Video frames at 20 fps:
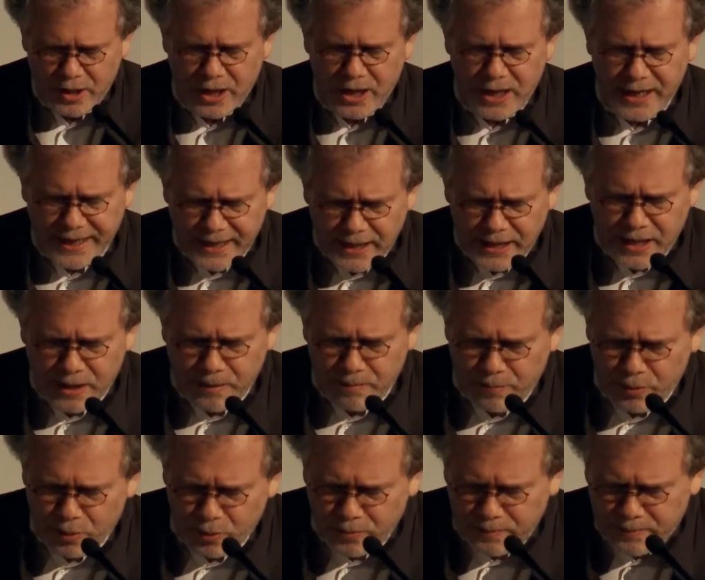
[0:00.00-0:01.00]

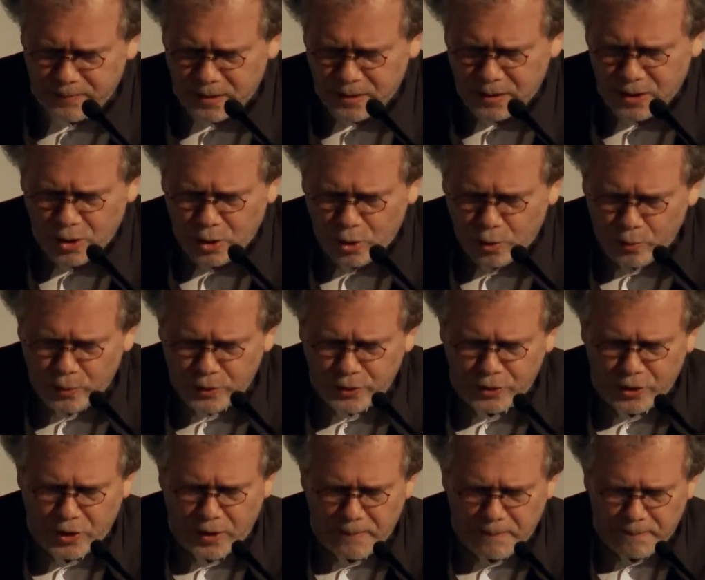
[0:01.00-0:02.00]
Ringelblum
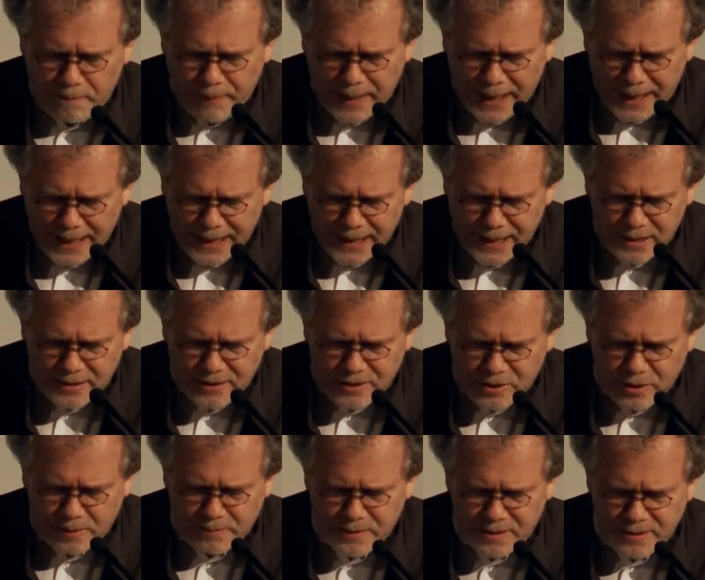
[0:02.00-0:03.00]
would compile
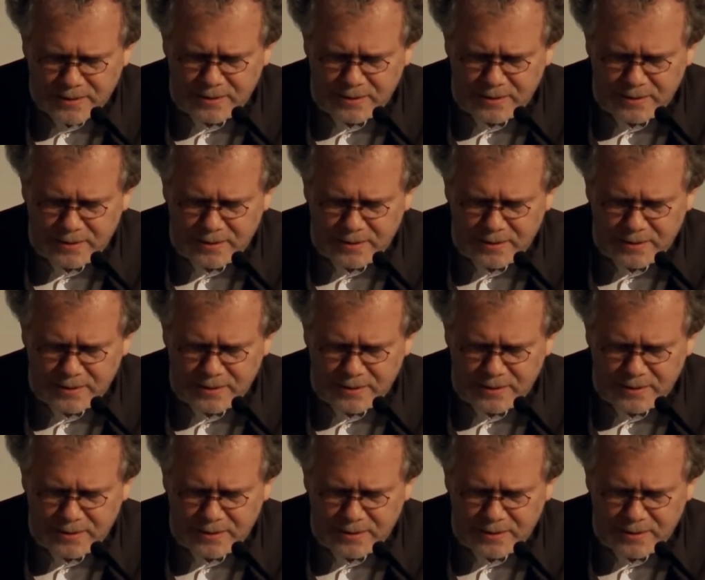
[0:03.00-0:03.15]
some